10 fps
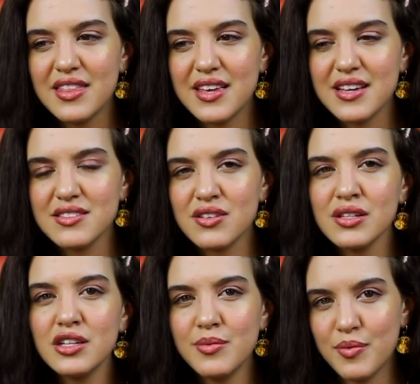things that are
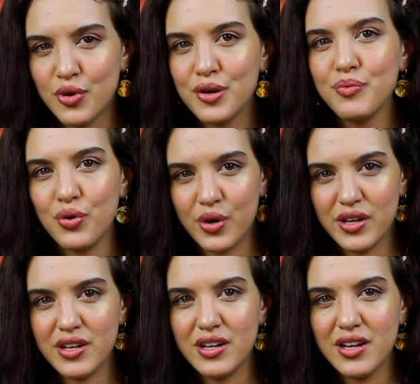a little bit more
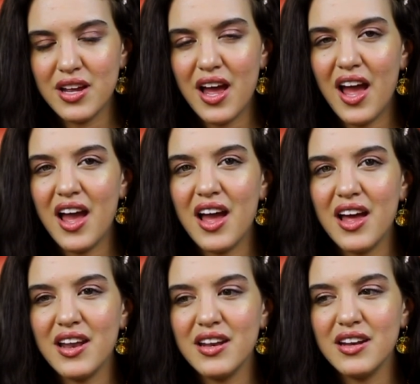important
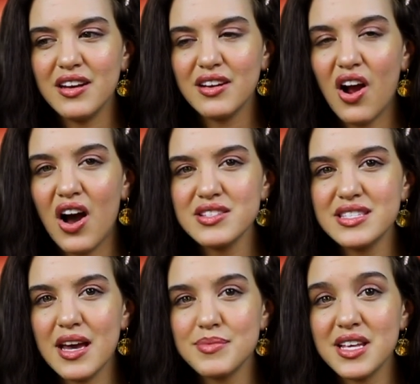and
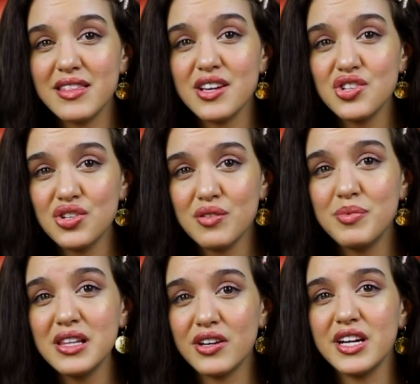concepts that they should
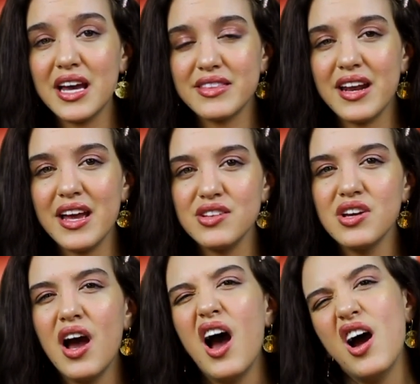be learning at that age,
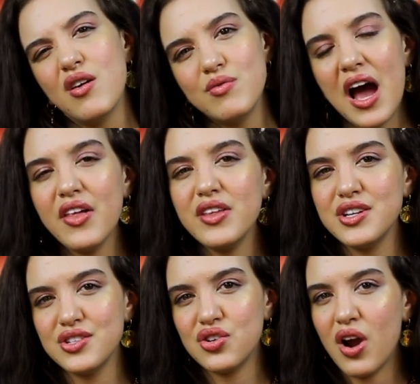rather
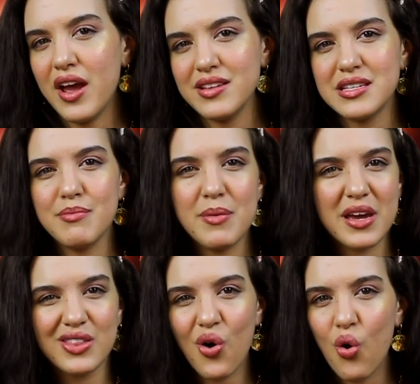than trying to
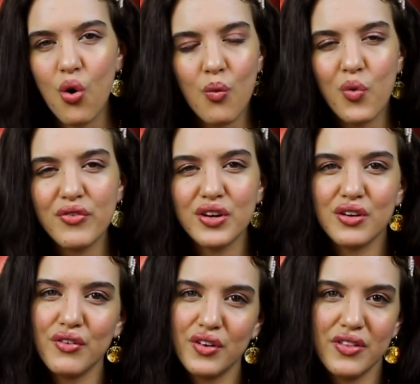mimic the whole
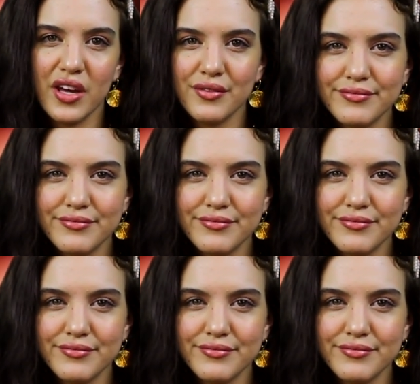boyfriend-girlfriend thing.